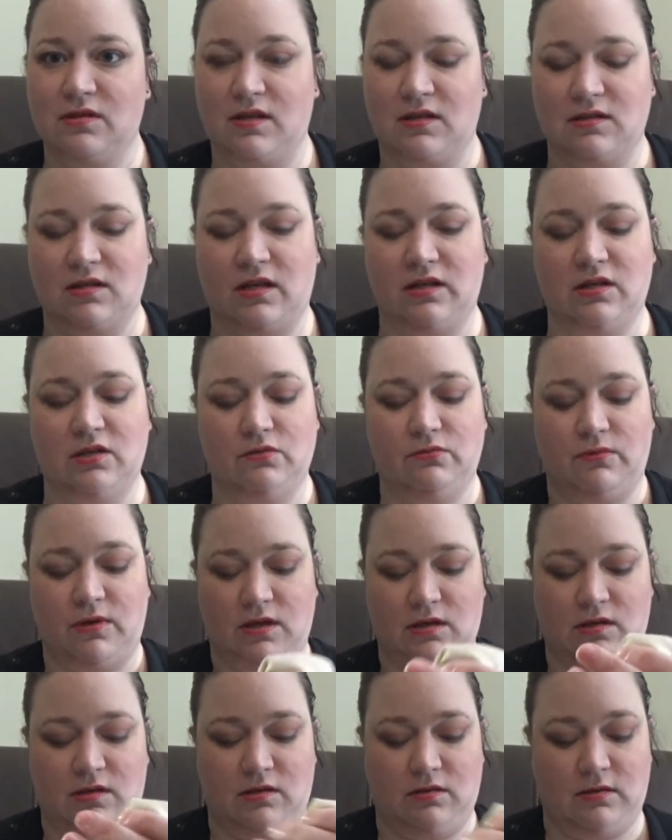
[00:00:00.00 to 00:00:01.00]
because I do
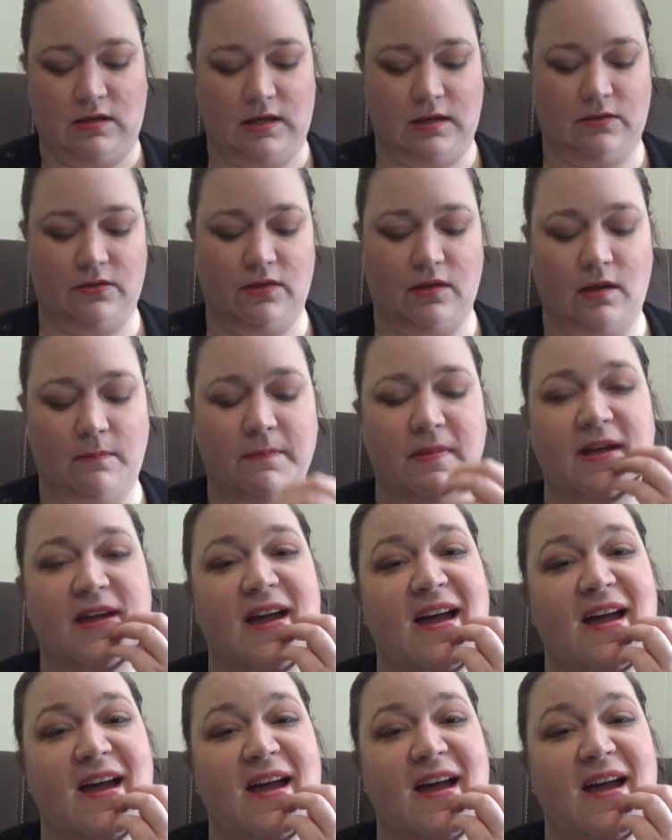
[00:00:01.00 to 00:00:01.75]
want to get a bit